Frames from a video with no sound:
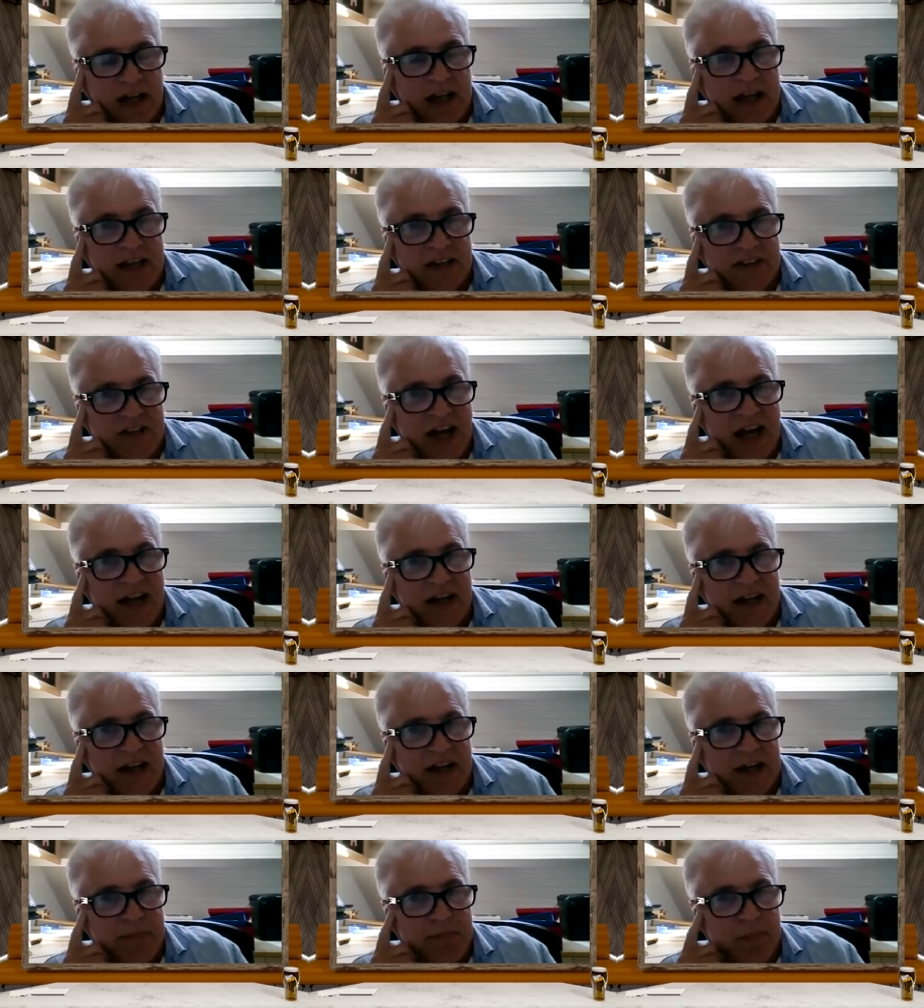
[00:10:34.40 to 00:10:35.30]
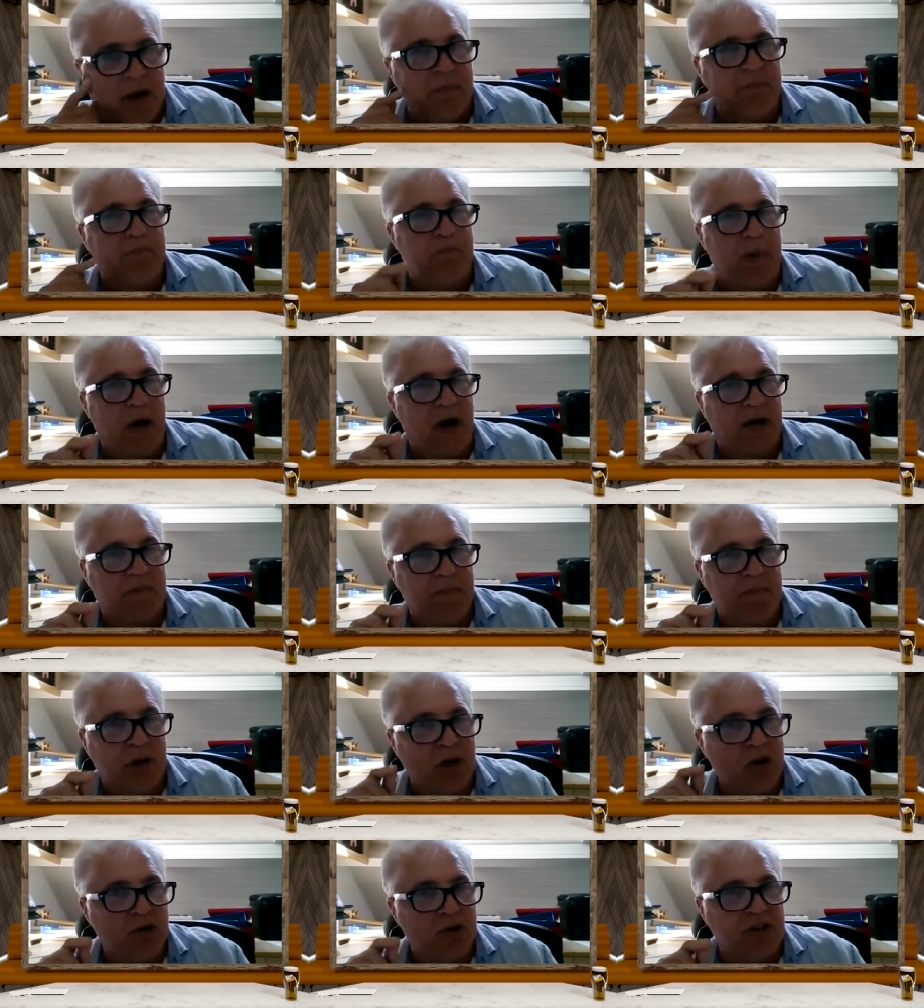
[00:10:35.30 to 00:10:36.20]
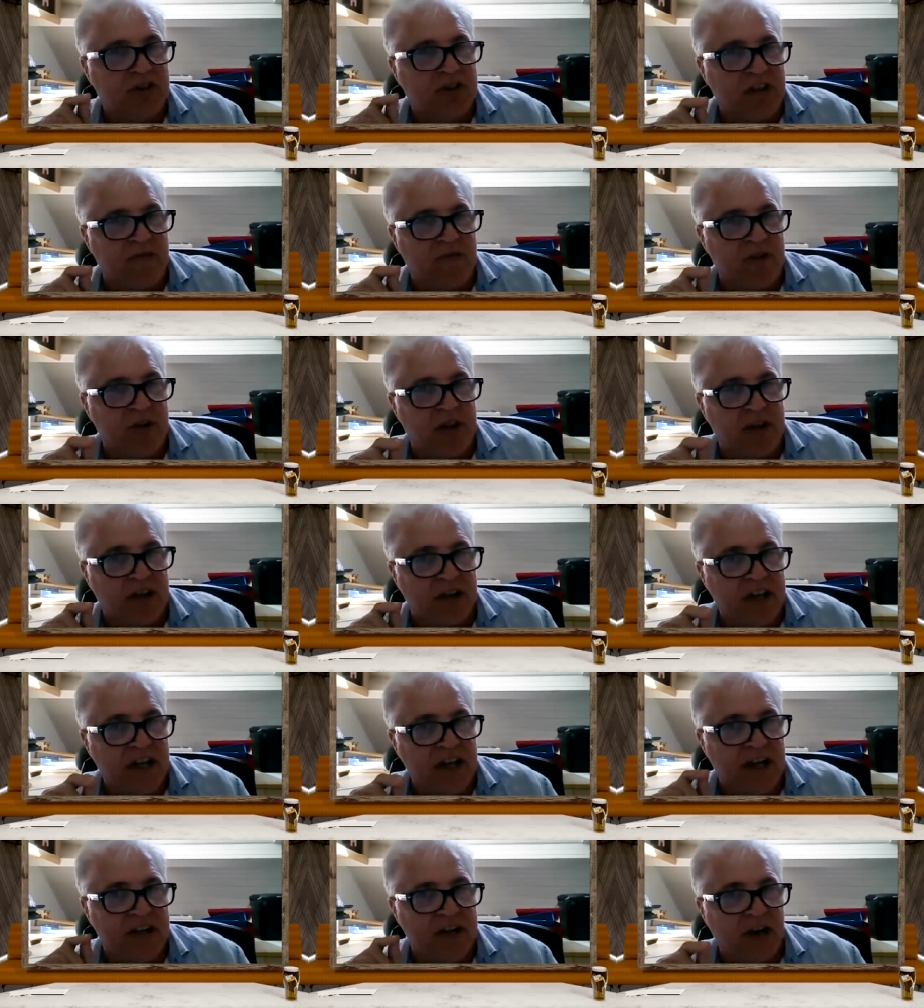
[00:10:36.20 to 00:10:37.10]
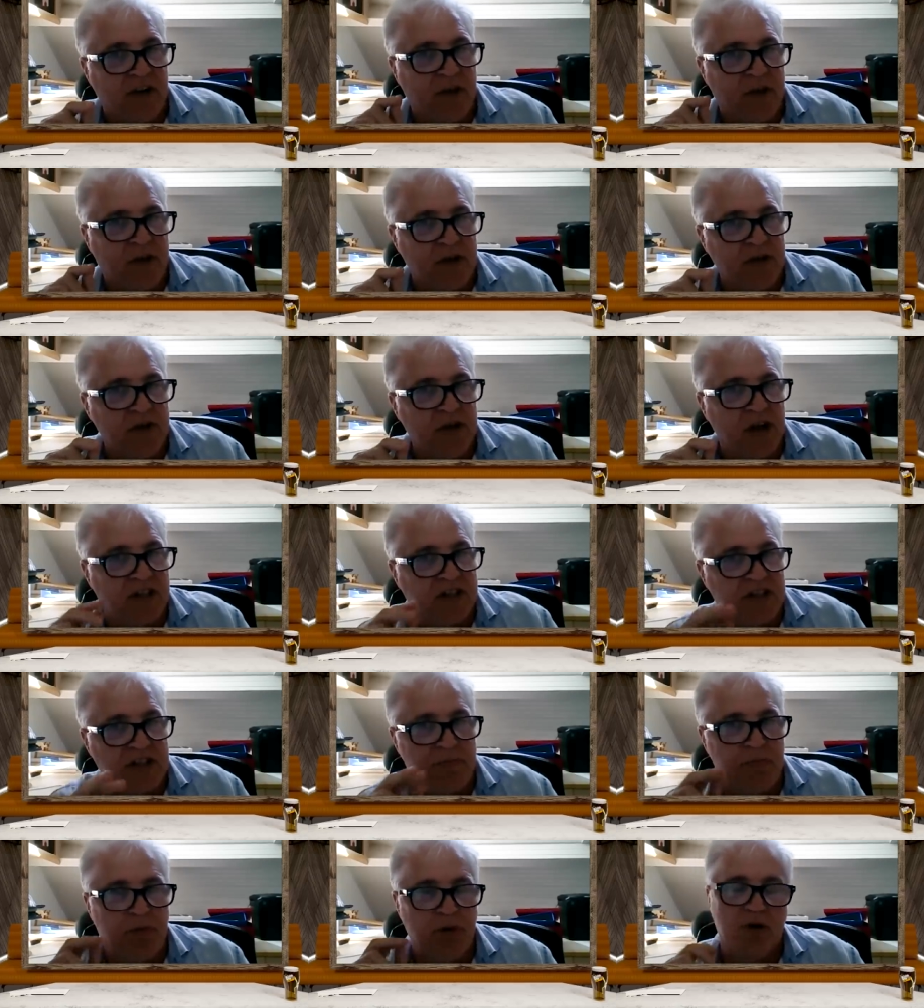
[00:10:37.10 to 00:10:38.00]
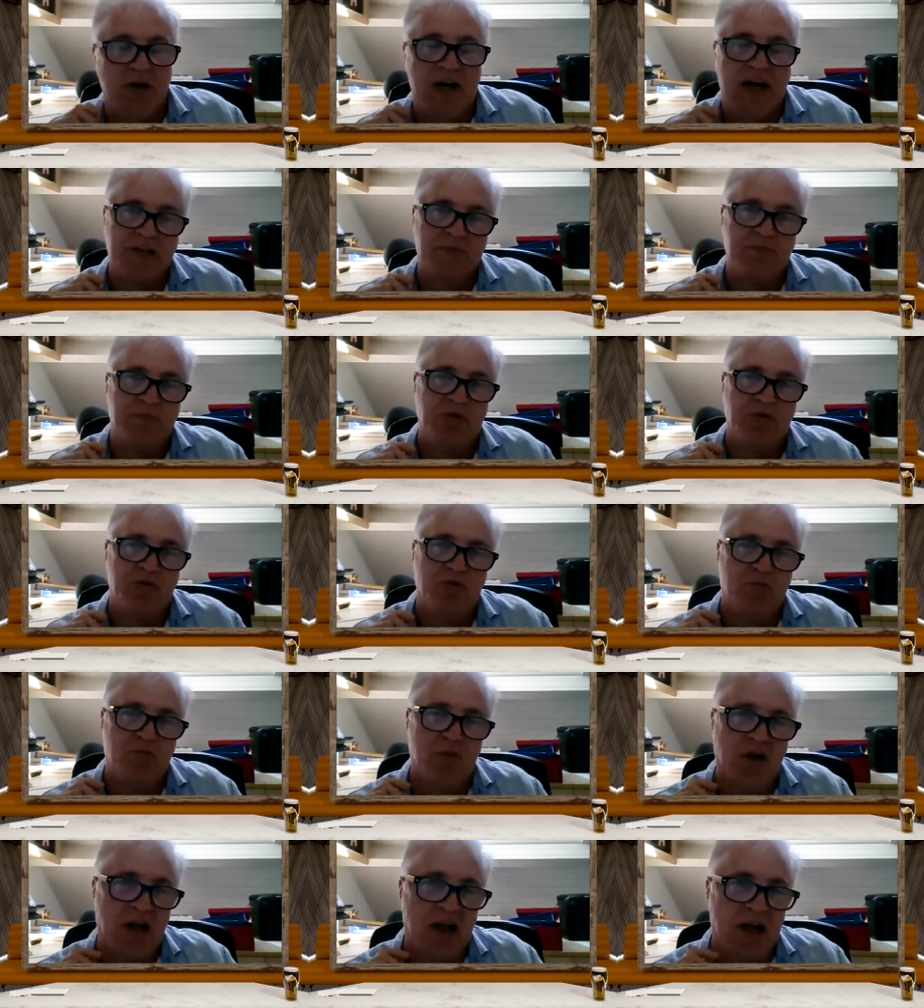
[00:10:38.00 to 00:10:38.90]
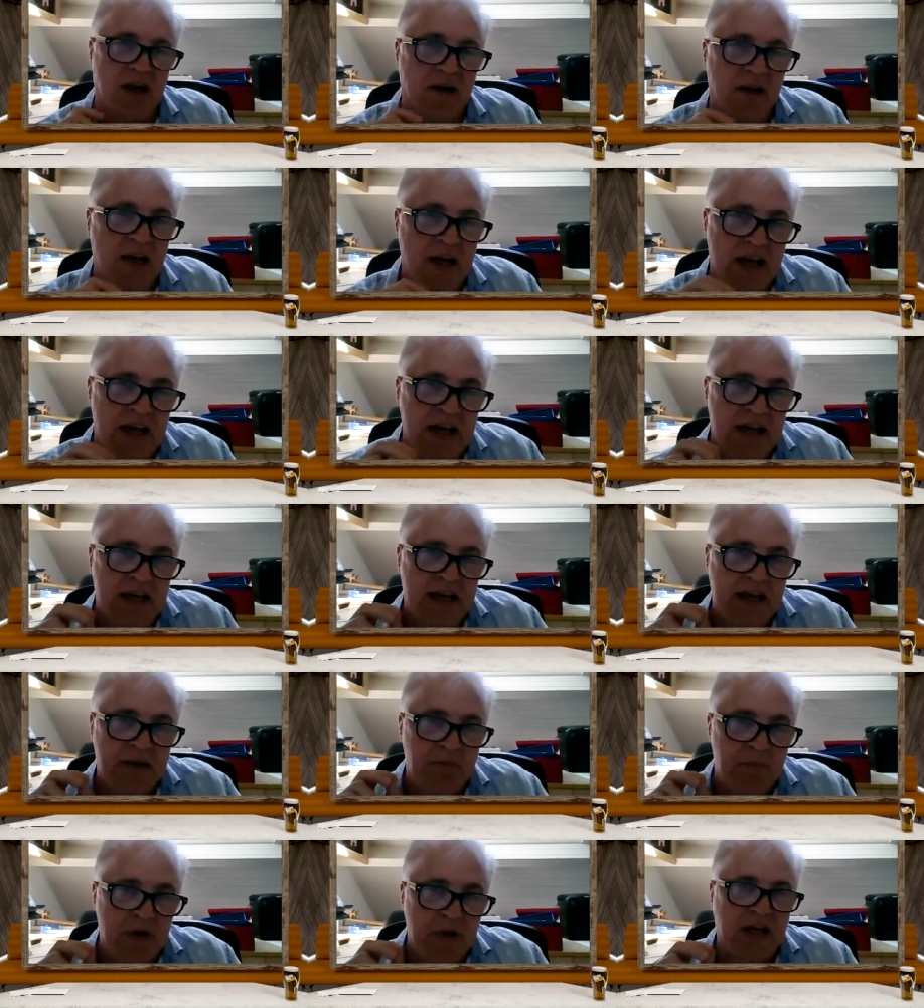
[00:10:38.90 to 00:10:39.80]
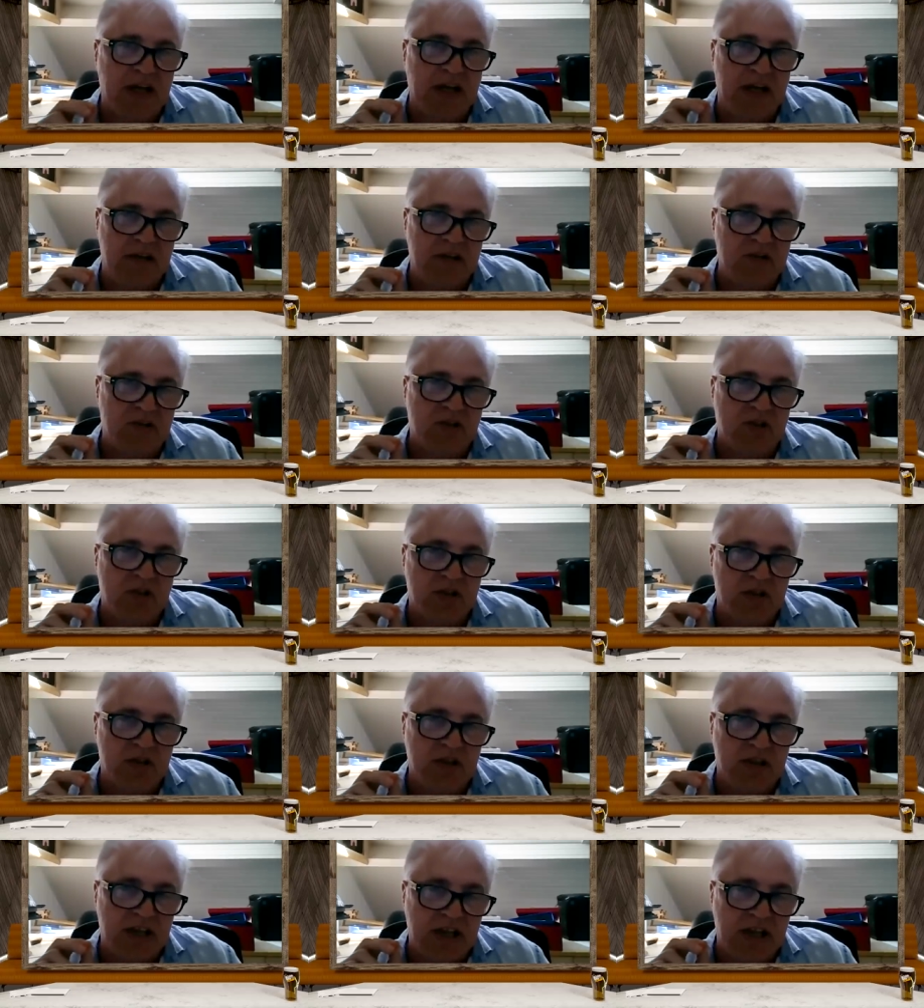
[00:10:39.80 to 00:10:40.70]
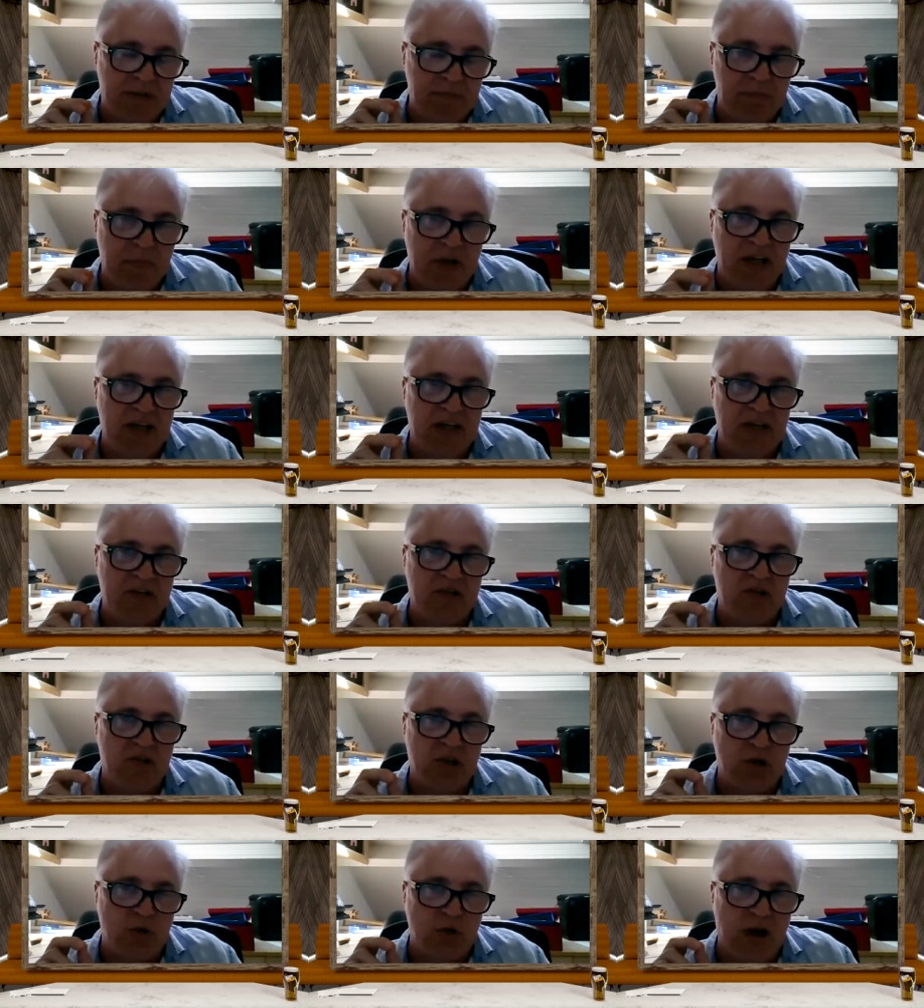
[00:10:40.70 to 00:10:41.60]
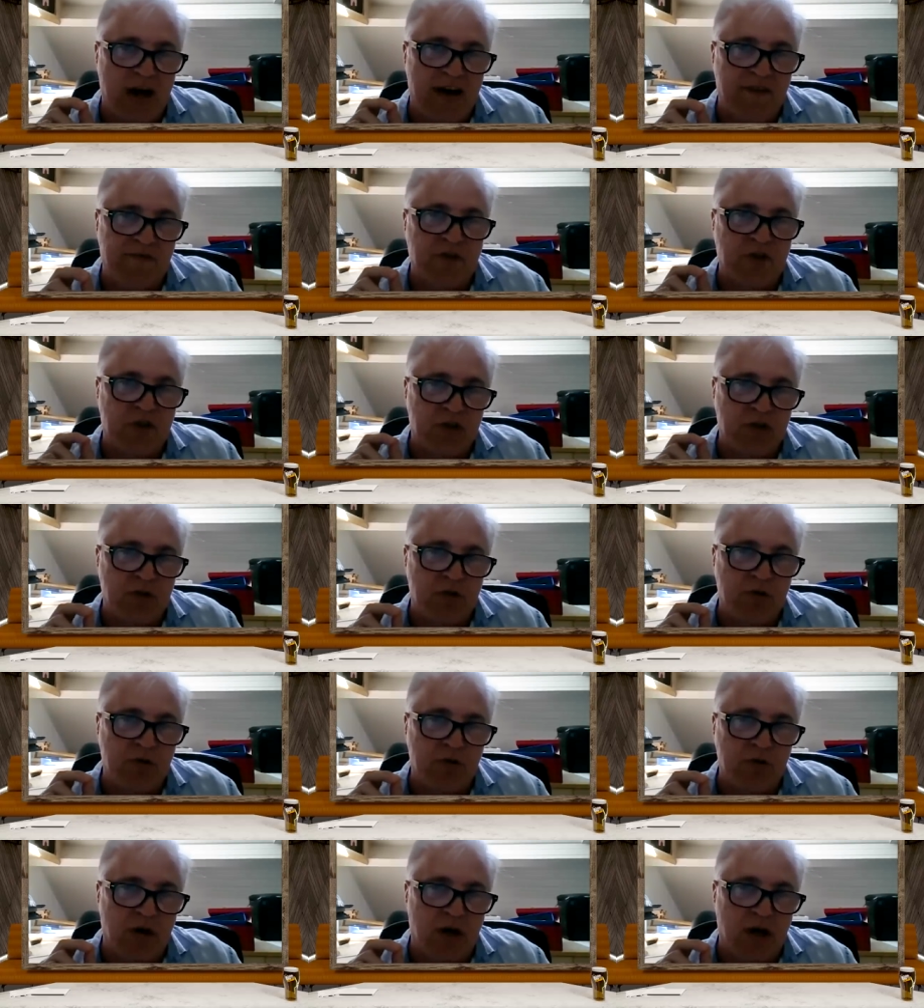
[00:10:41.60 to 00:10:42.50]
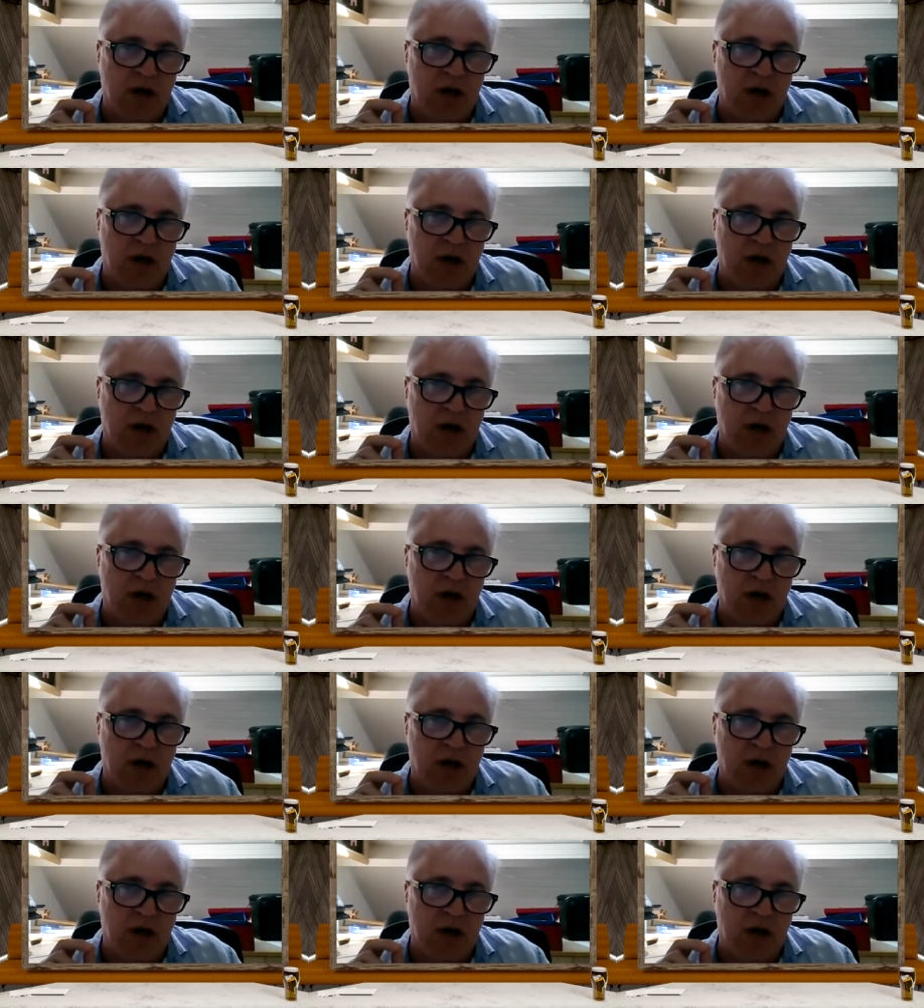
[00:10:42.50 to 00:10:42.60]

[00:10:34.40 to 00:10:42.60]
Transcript: Exactly. But because it's everything yet nothing, nicely put, as per normal, Al, it means you have to